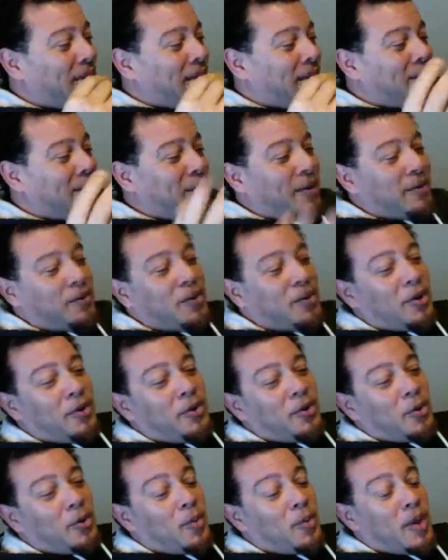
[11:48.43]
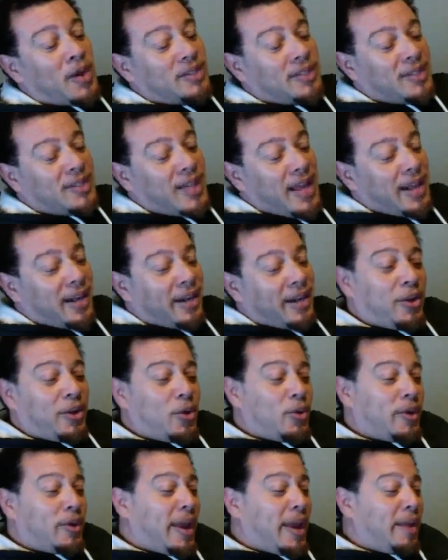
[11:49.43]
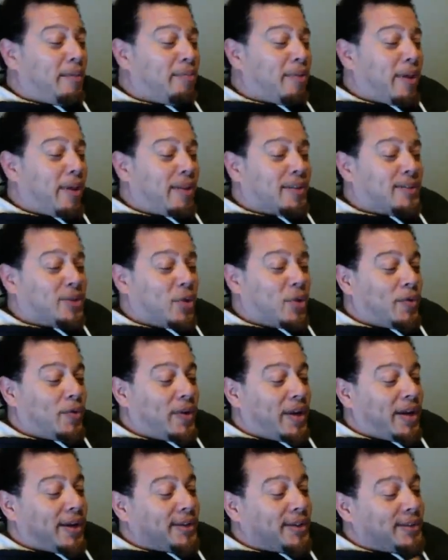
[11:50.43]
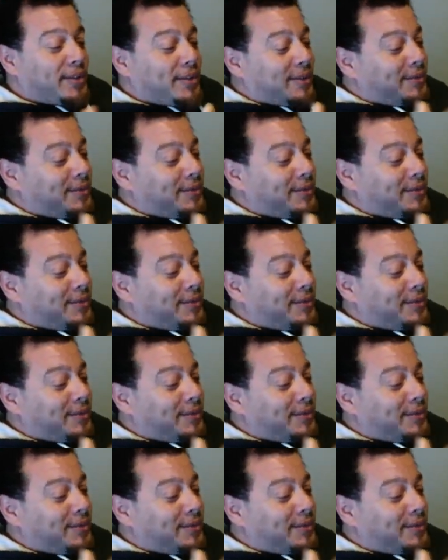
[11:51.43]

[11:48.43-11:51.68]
And you know, you can watch a lot of the UK brothers over there.